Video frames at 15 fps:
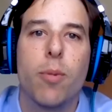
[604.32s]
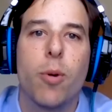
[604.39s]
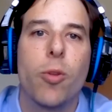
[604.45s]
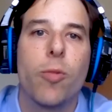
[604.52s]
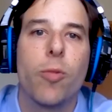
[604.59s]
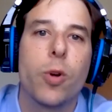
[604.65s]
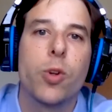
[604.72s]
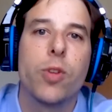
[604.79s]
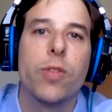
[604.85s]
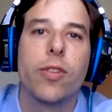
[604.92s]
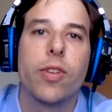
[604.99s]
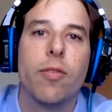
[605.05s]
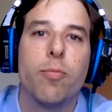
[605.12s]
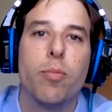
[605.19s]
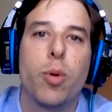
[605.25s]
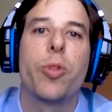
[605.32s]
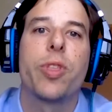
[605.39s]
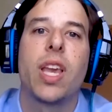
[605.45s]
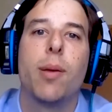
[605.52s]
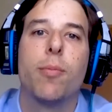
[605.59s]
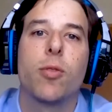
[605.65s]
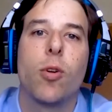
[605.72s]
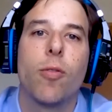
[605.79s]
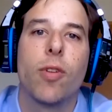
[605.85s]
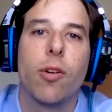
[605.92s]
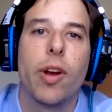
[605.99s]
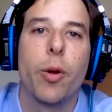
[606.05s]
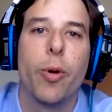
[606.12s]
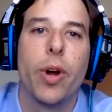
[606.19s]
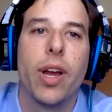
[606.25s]
both versions of both games over to
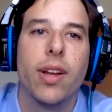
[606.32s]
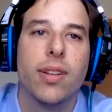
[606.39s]
you right away.